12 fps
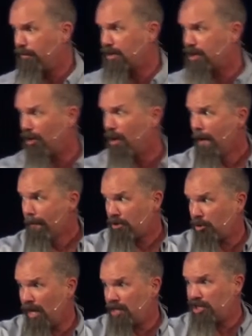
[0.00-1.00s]
And so,
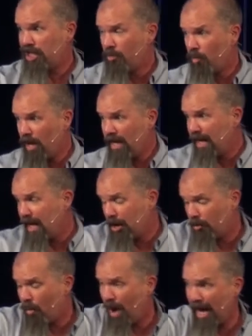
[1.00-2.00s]
threshing wheat in
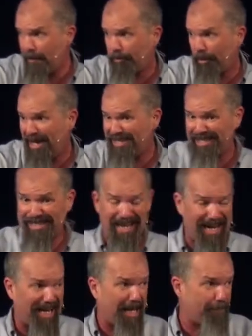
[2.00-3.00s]
a wine press is
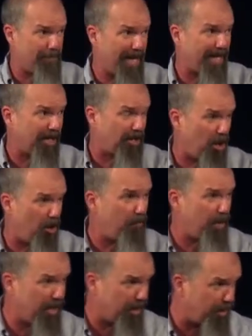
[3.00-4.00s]
kind of like making
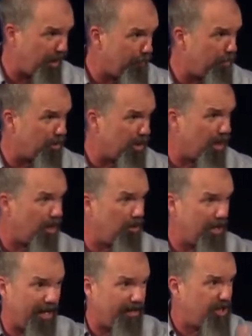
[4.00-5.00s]
coffee in a thimble, you know,
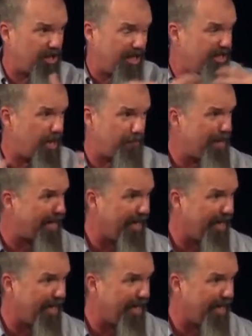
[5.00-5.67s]
it just it doesn't make